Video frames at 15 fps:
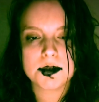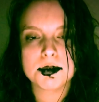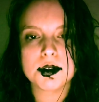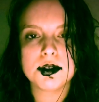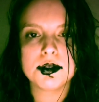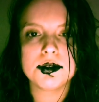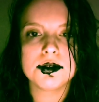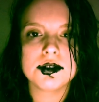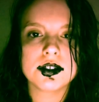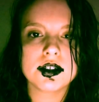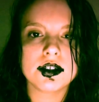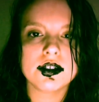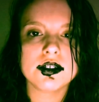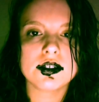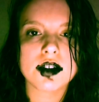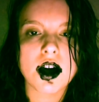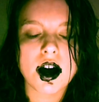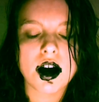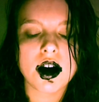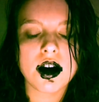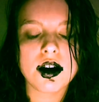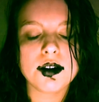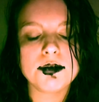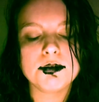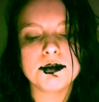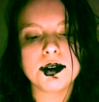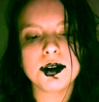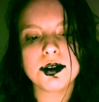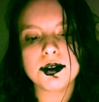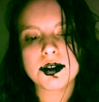Bruises on
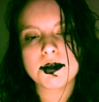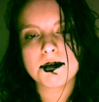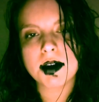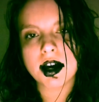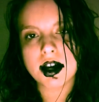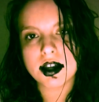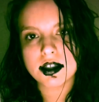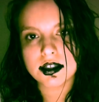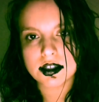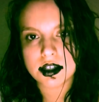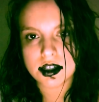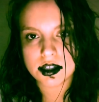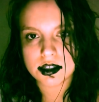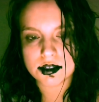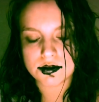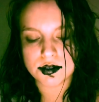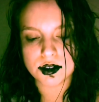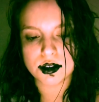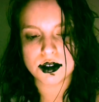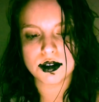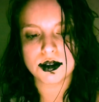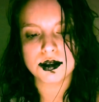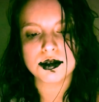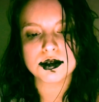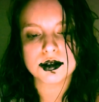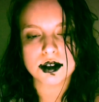both my knees for you.